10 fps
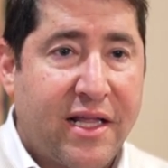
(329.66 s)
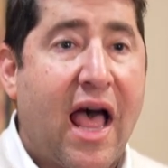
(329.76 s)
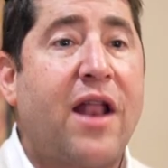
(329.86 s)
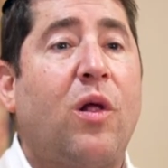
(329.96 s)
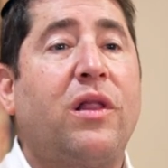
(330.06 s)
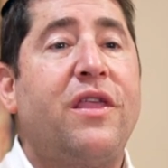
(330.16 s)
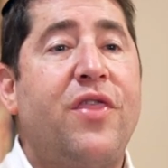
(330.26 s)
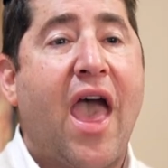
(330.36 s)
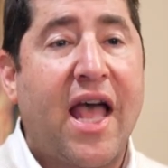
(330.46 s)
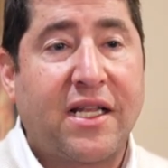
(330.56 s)
Not only
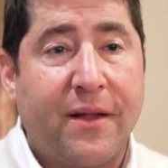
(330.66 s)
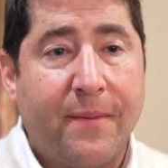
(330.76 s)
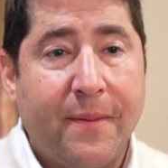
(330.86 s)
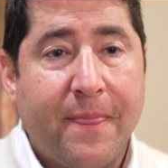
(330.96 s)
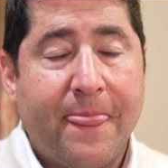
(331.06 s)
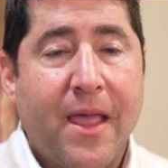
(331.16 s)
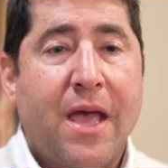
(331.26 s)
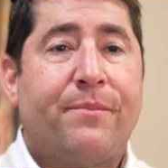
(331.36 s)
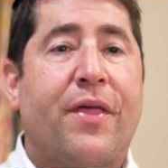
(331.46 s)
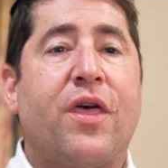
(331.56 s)
that,
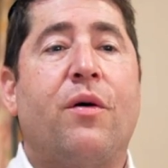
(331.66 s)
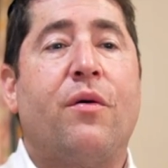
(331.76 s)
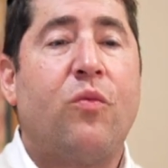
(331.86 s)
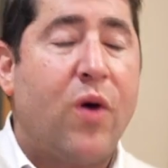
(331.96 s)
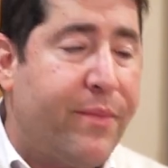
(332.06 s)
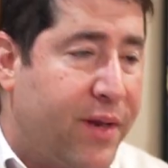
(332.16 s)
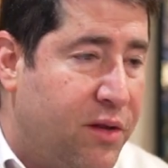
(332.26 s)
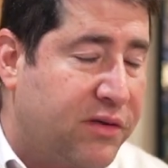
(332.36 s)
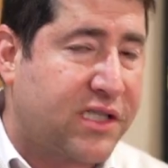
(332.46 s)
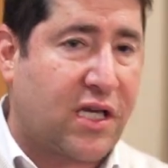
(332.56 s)
but the women
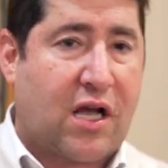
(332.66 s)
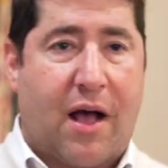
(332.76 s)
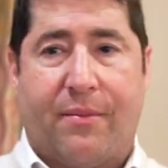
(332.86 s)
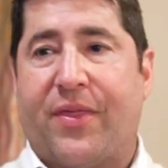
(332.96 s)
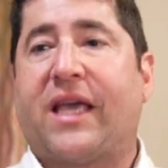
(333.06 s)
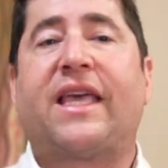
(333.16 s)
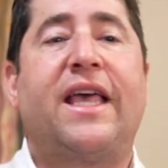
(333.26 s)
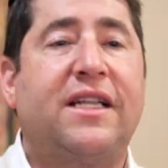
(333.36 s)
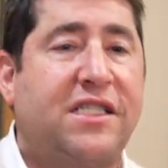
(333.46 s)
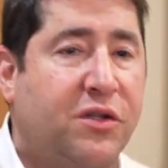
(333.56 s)
used to come, the
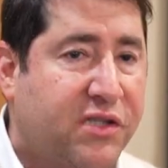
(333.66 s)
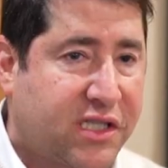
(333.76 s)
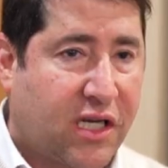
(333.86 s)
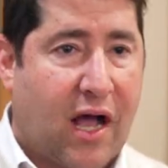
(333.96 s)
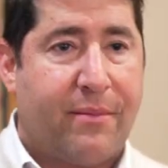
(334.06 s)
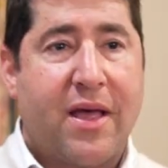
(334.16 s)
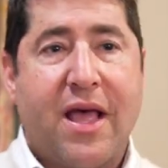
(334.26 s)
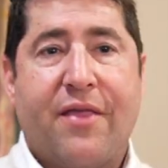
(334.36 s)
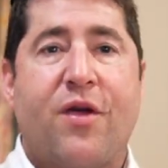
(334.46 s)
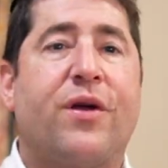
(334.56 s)
kids used to come.
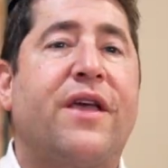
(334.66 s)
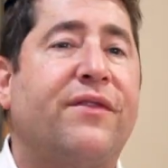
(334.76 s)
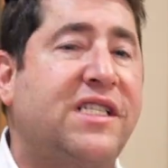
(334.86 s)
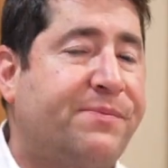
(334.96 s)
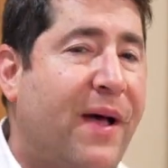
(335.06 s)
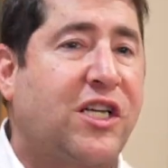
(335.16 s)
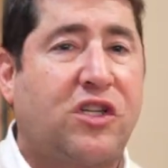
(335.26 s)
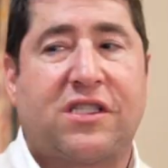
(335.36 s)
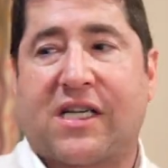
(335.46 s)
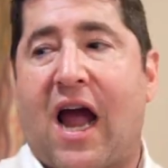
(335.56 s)
They were given
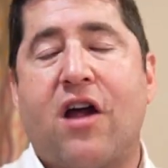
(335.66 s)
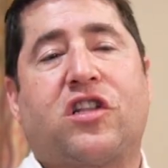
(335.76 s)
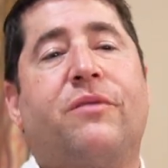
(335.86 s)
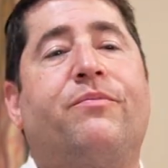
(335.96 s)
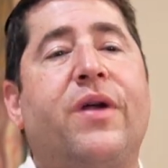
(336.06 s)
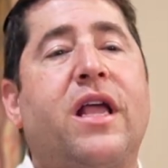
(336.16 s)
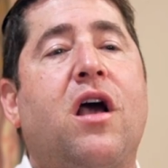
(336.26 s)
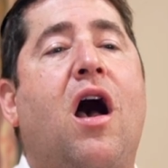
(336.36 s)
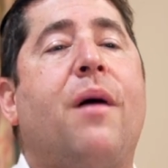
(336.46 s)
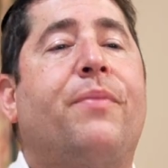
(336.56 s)
special schar to bring
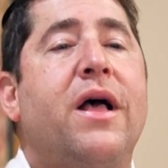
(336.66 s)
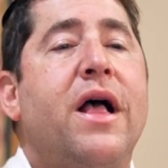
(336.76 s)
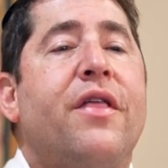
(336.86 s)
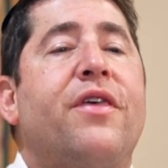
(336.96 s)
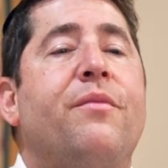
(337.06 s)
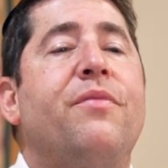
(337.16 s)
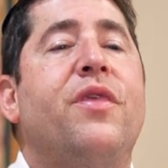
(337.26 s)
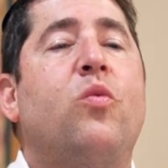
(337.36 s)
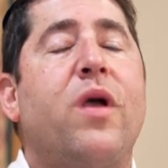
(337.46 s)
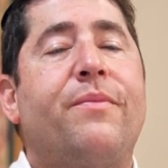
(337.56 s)
up
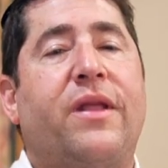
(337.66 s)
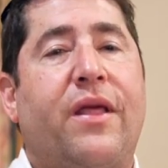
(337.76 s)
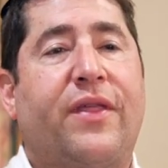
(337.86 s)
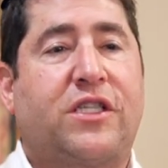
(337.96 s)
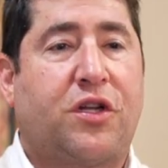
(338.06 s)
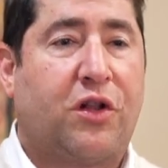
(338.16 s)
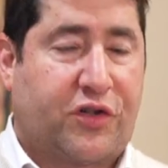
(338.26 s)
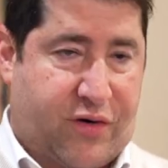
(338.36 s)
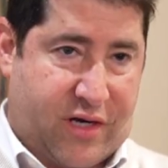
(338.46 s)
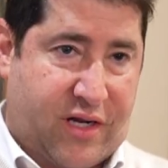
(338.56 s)
the women and the
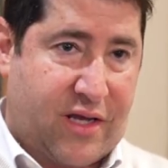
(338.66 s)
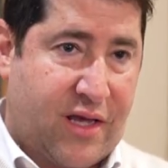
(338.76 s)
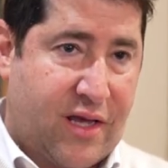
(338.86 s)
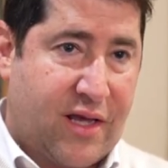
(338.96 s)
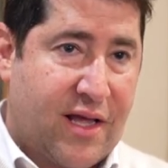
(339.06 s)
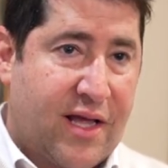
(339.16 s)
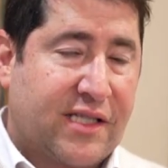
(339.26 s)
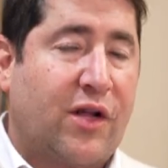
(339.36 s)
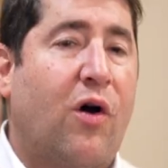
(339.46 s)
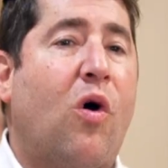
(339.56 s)
children.
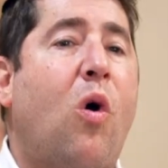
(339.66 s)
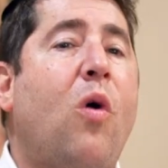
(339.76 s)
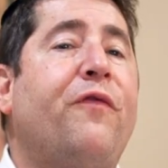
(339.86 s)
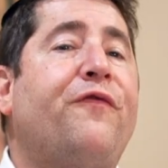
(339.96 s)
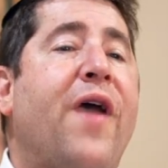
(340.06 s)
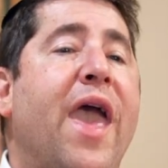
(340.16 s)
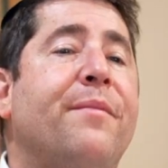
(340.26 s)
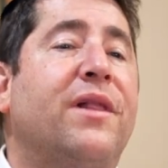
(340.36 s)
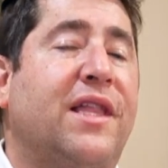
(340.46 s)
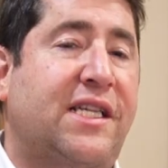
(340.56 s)
So whole
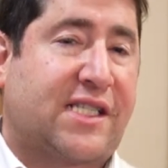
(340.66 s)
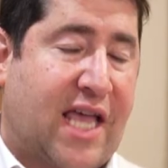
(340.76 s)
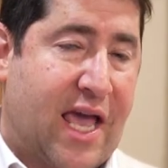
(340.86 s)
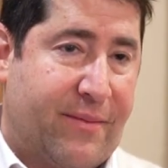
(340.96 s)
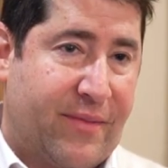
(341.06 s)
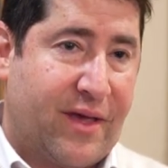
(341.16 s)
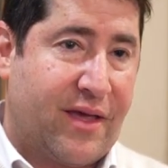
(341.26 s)
families came